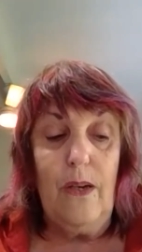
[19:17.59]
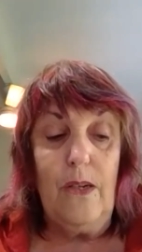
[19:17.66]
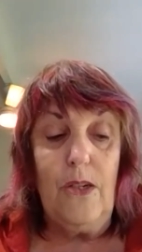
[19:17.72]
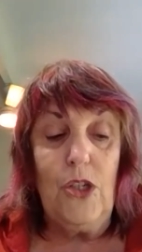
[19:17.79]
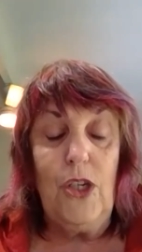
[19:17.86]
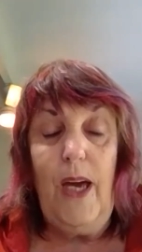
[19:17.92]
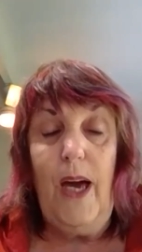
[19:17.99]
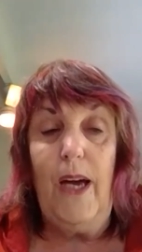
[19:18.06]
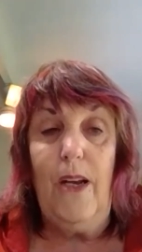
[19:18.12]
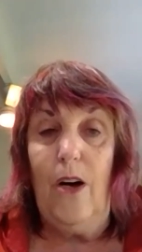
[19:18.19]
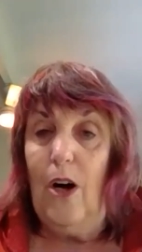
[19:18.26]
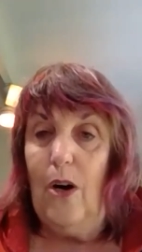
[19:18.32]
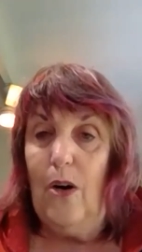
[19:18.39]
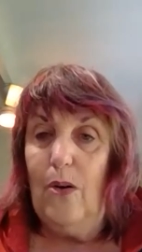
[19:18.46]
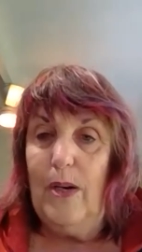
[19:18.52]
she had a
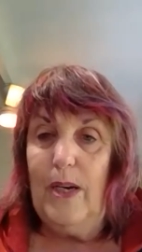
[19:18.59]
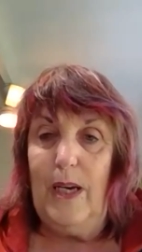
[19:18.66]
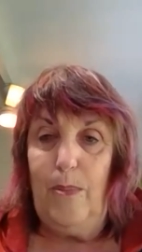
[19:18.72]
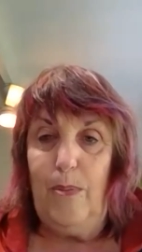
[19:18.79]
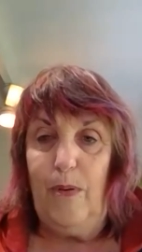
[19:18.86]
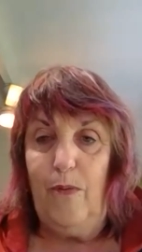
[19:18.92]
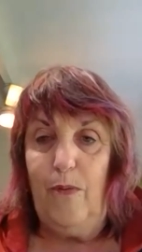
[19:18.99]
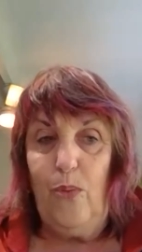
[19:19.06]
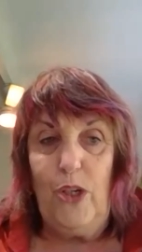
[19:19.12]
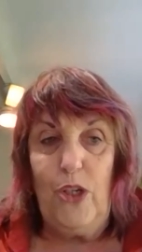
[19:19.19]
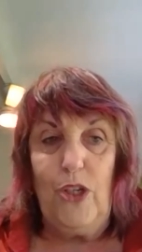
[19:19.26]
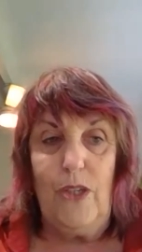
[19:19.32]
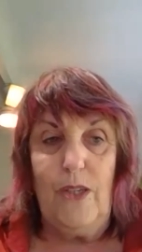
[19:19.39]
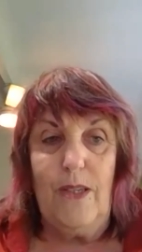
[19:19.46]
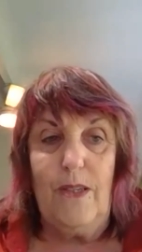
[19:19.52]
whole heap of
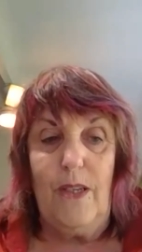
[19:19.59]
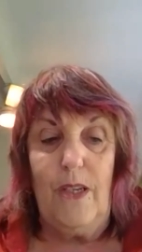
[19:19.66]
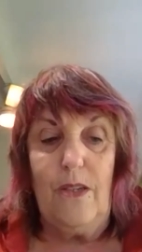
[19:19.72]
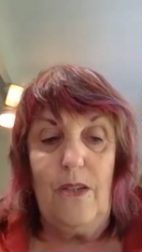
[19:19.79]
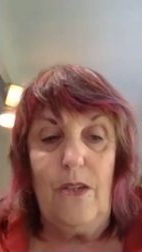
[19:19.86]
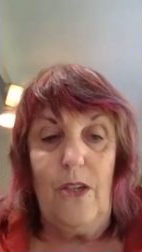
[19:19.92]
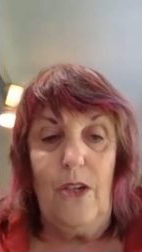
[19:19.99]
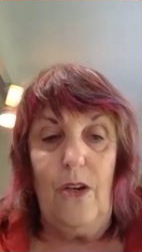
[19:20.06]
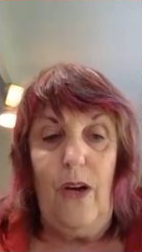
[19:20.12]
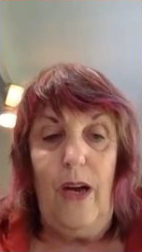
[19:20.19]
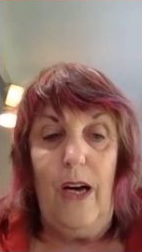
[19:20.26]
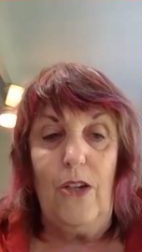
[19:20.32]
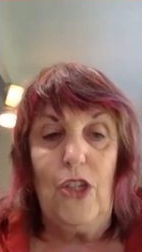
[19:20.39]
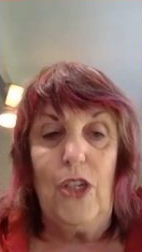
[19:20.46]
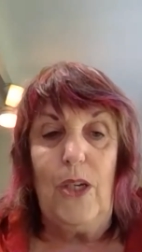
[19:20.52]
wishes that, you know,
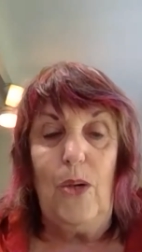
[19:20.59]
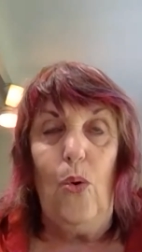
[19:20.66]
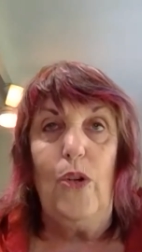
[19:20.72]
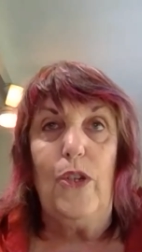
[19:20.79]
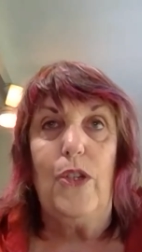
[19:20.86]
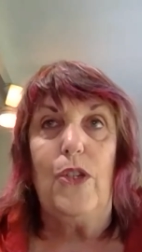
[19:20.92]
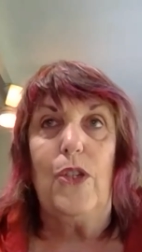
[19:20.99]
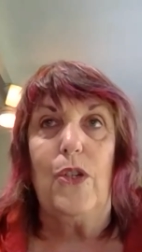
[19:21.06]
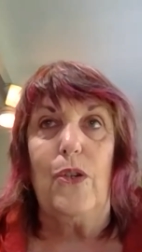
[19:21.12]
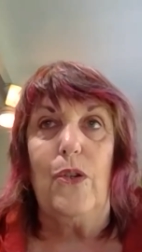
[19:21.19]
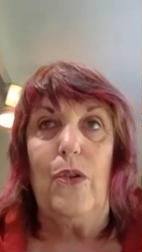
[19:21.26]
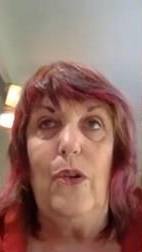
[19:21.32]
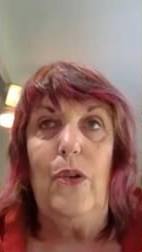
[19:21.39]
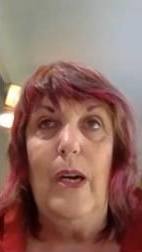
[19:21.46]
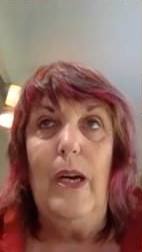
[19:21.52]
how she wanted
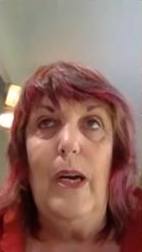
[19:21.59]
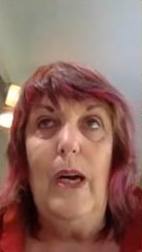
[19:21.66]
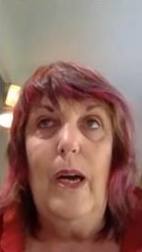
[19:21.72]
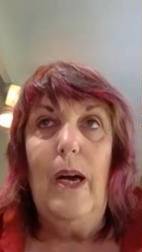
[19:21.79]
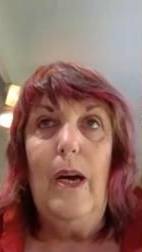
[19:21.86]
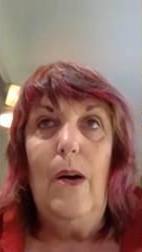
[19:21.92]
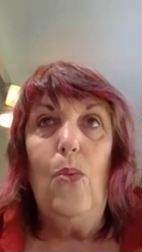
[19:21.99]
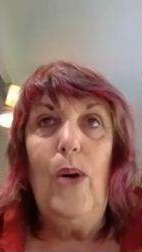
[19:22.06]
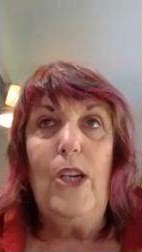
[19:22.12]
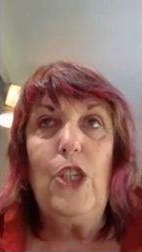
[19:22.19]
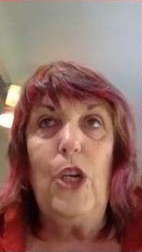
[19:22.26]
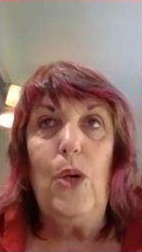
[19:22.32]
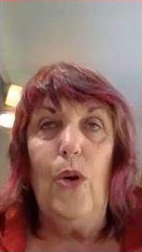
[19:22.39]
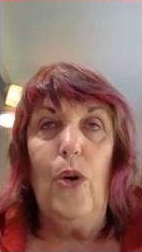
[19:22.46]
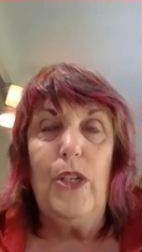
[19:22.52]
to, where
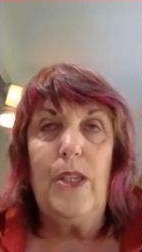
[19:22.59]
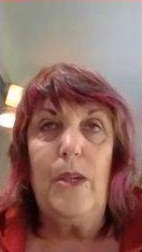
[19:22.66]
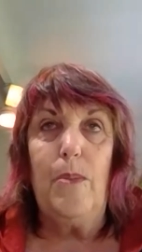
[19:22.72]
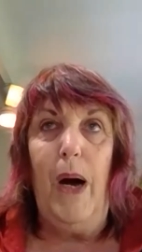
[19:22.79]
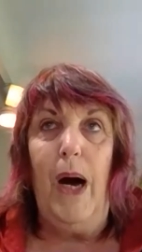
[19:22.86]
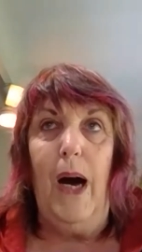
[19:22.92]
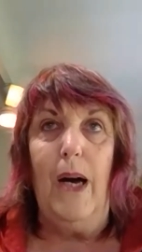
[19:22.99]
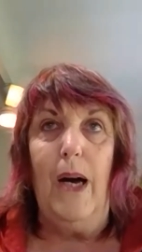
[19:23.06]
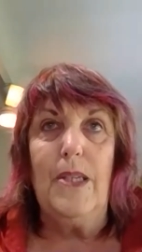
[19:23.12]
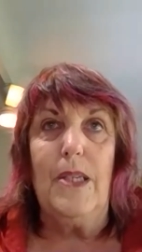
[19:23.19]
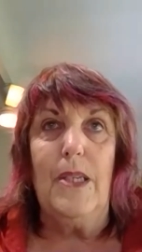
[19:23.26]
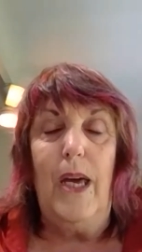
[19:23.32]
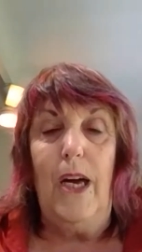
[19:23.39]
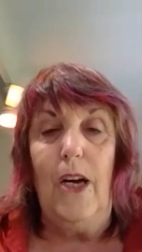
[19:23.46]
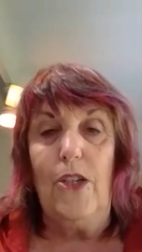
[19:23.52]
she wanted to pass
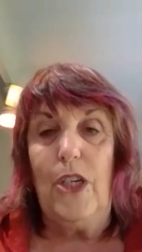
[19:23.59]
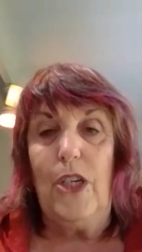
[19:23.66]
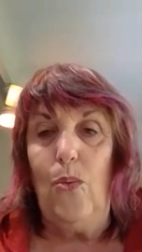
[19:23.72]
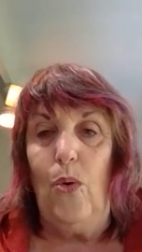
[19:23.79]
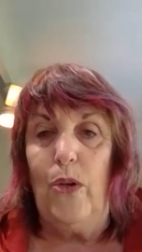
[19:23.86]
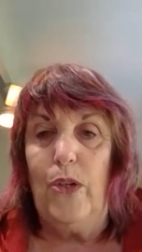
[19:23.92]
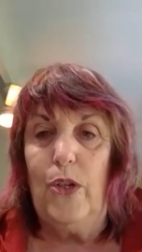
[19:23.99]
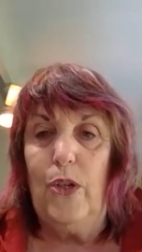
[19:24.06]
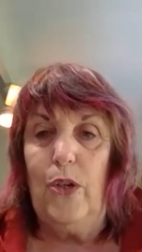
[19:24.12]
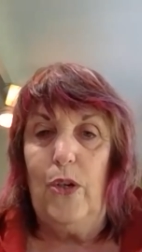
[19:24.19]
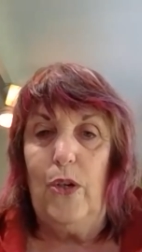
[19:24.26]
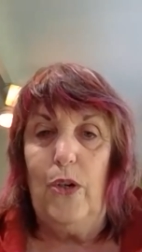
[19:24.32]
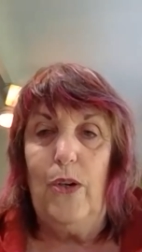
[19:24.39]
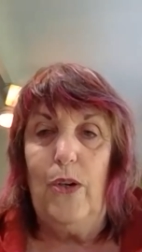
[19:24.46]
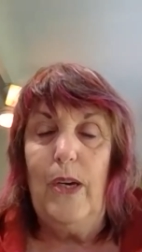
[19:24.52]
and how she wanted
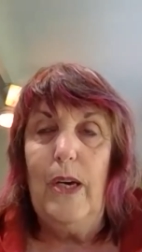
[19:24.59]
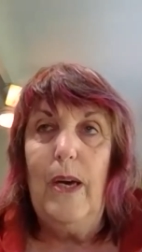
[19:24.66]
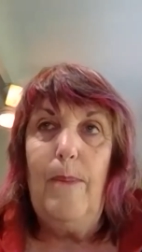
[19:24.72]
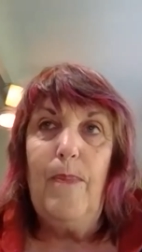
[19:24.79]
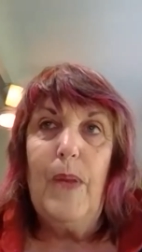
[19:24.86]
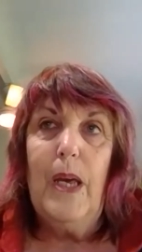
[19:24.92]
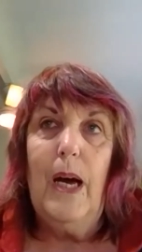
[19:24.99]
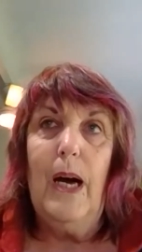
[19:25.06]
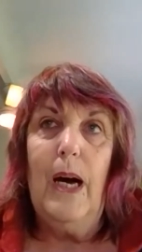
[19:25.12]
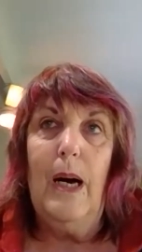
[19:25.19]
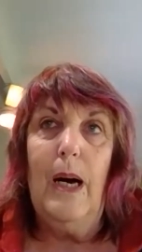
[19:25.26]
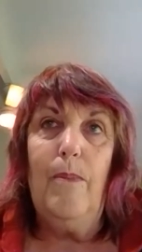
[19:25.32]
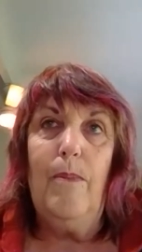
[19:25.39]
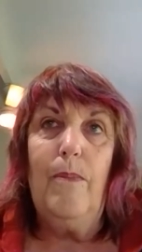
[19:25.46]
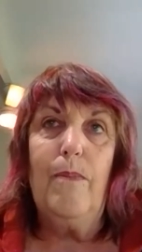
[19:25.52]

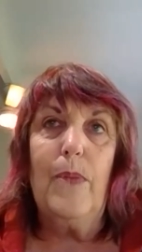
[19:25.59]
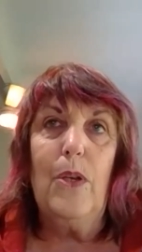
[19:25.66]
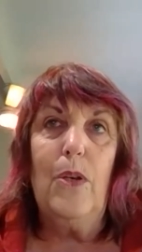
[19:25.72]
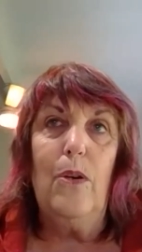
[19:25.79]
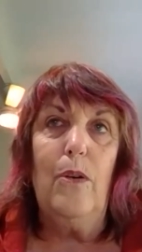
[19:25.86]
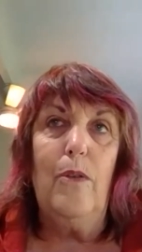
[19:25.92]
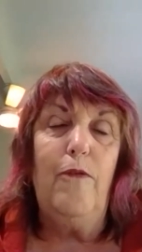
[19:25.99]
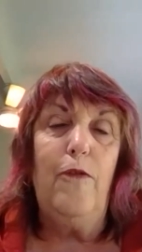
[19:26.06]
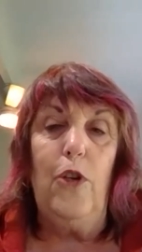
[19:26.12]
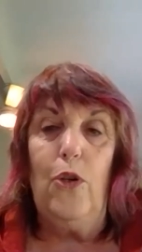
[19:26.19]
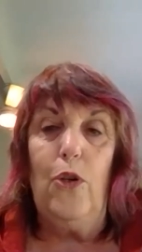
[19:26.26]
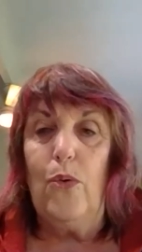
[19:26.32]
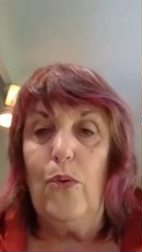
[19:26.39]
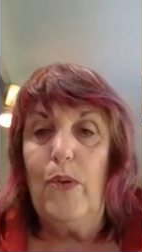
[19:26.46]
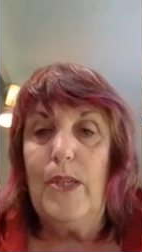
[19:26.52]
her
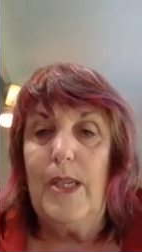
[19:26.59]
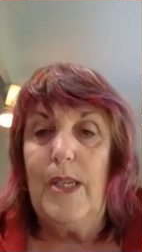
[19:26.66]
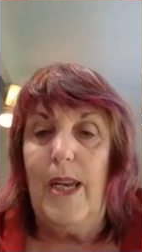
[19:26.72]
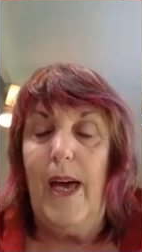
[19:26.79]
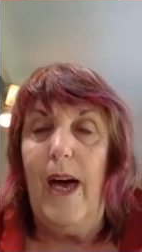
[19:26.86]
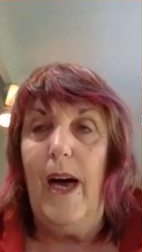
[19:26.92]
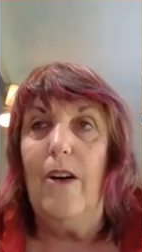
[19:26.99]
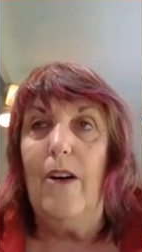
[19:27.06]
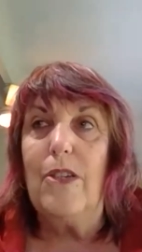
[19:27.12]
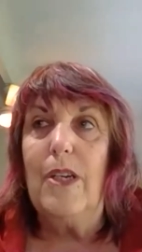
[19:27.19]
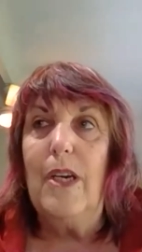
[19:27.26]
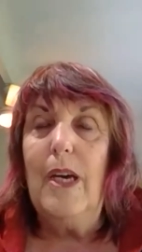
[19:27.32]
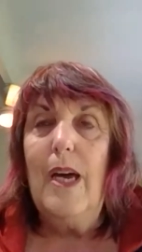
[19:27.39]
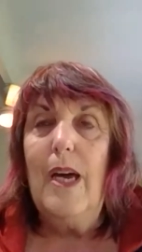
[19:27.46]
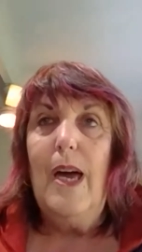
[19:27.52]
funeral set out.
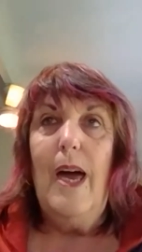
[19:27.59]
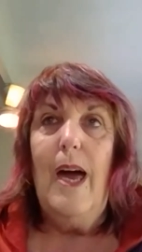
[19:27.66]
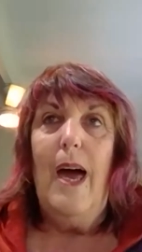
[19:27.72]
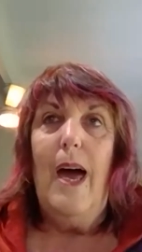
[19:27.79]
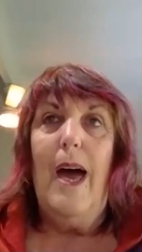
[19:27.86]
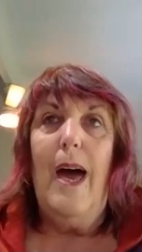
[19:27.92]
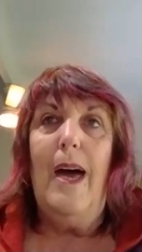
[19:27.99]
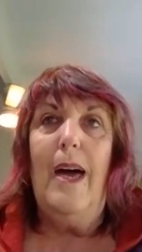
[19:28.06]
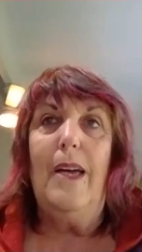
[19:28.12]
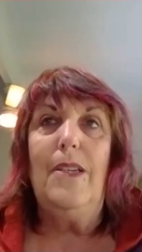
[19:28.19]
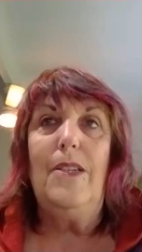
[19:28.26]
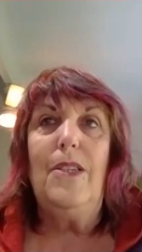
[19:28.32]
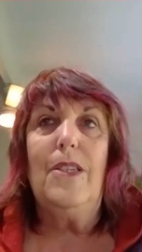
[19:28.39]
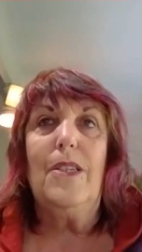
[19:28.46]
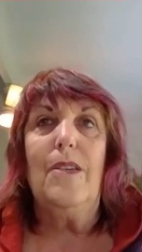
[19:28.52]

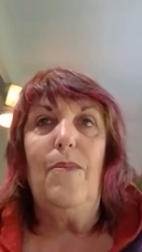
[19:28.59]
And